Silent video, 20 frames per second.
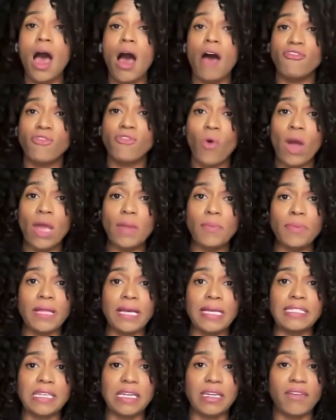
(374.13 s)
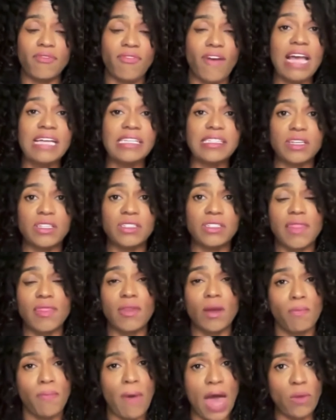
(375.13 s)
Avoid placing devices in
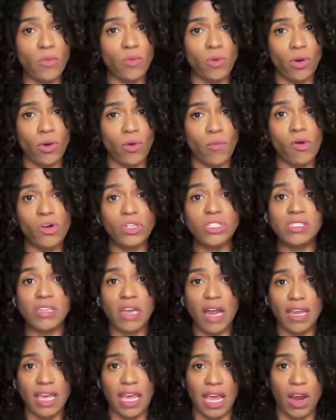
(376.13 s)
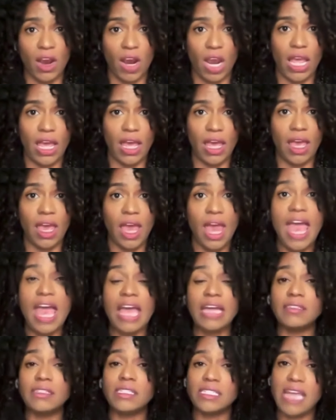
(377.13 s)
their bedroom or study area.
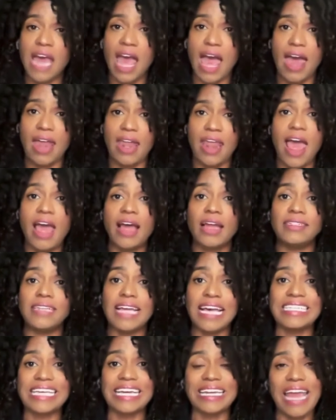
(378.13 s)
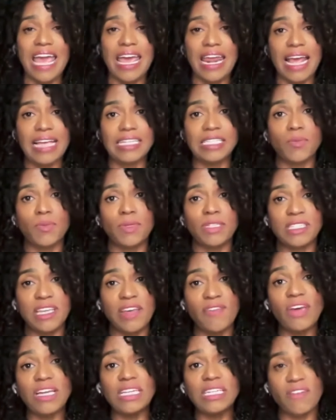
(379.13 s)
Instead, designate a
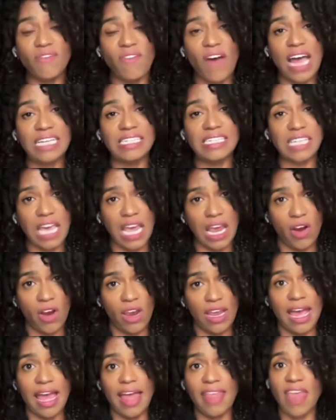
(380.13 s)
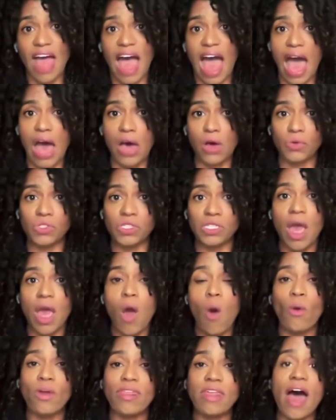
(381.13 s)
specific device area in the house
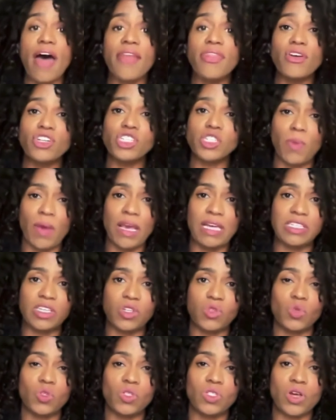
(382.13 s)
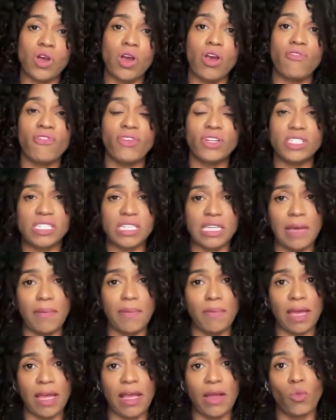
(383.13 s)
with other spaces reserved for
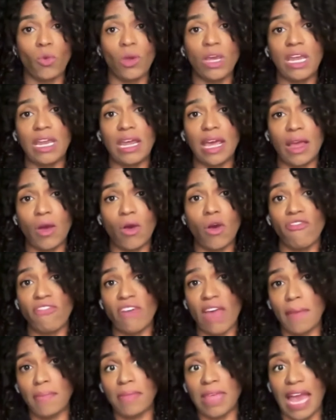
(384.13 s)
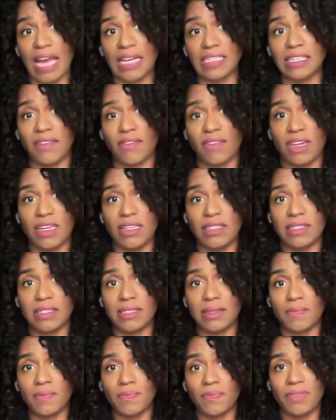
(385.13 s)
sleeping, reading, or family
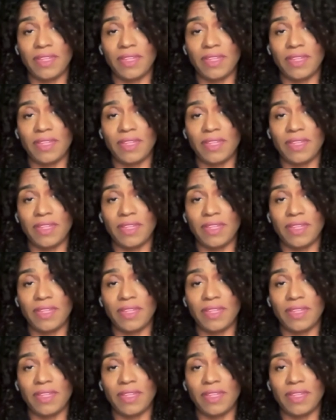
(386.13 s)
activities.